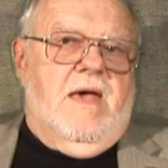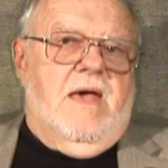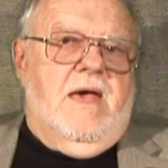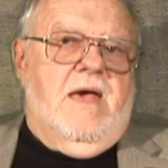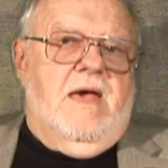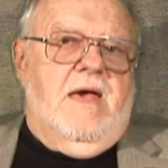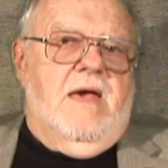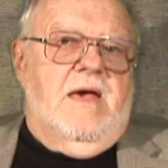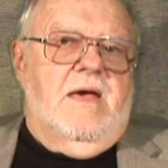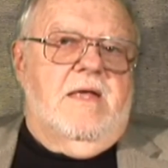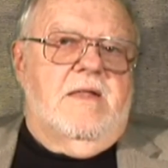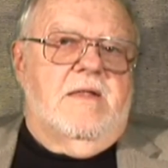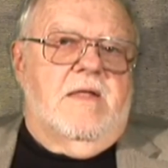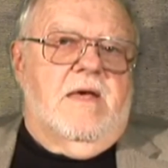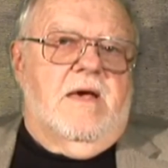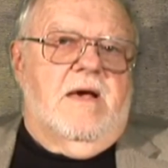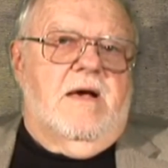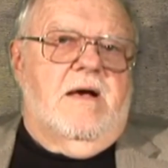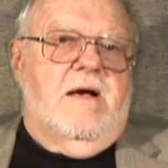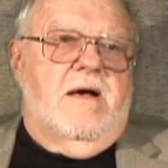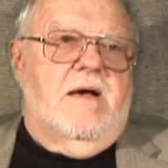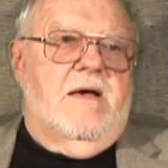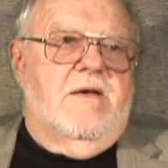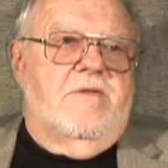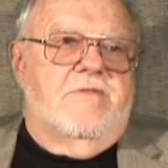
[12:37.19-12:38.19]
And
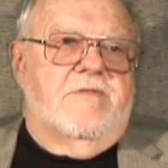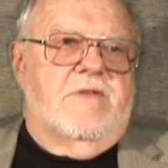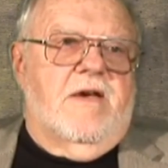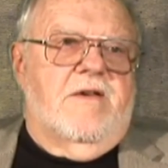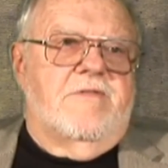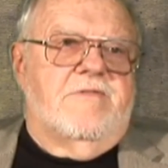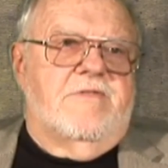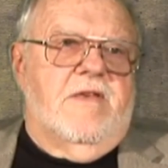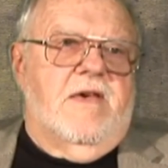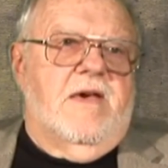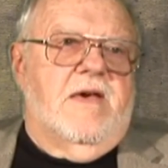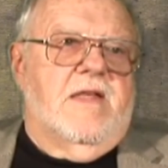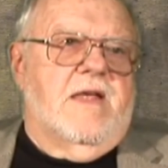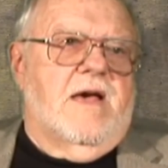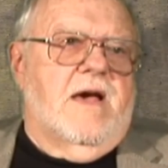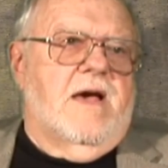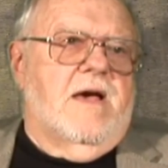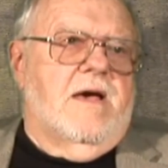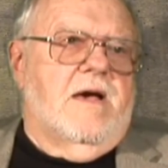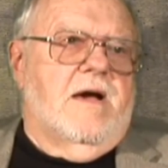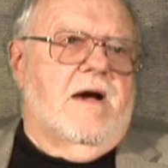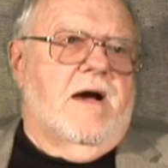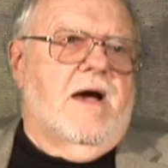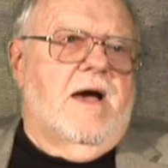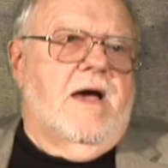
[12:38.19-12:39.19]
as I said,
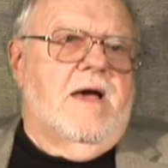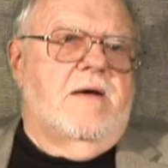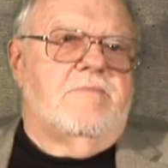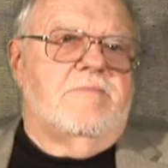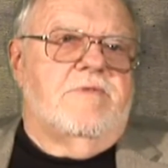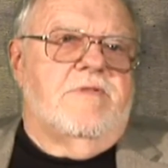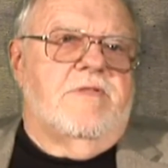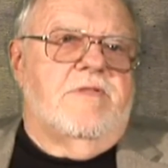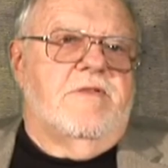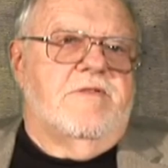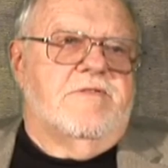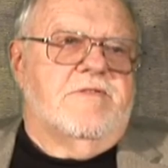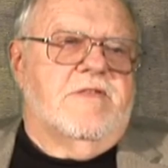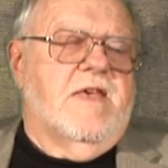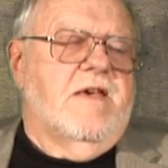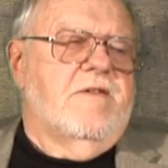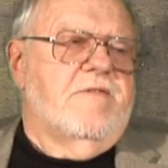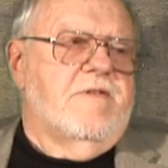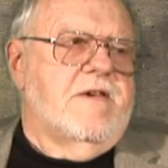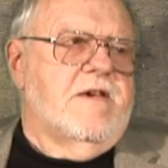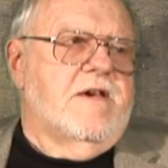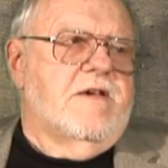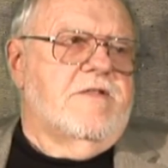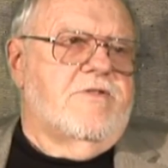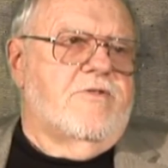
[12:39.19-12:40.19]
I'm just
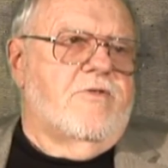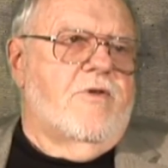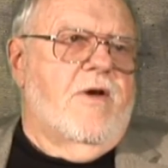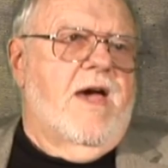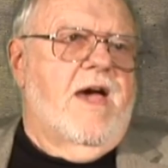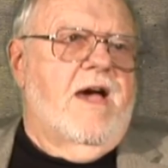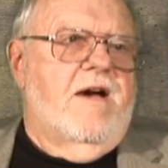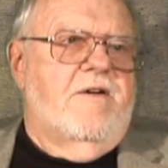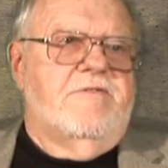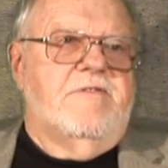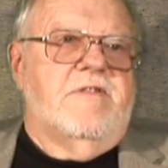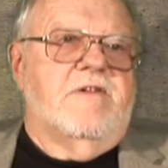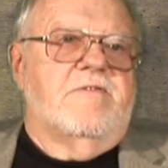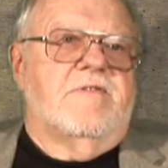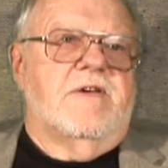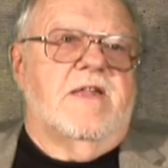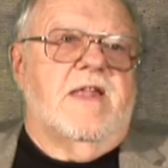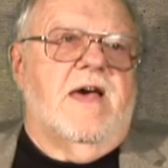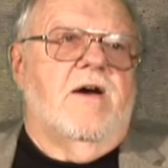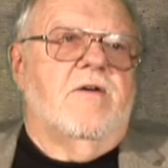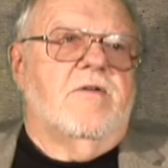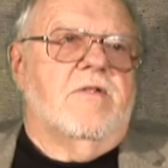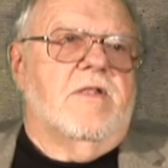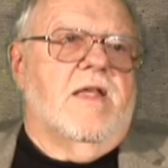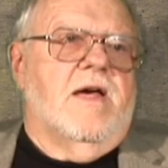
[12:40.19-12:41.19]
giving a draft of an
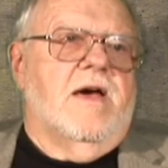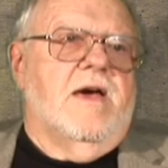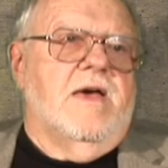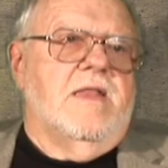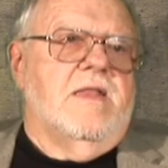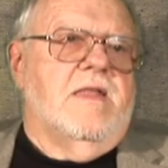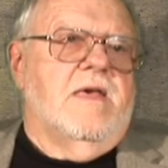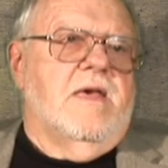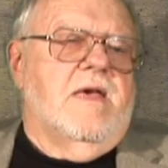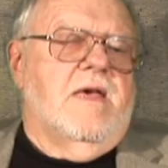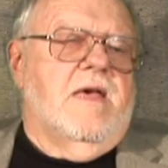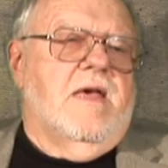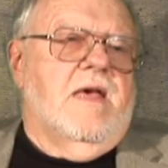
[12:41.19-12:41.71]
outline.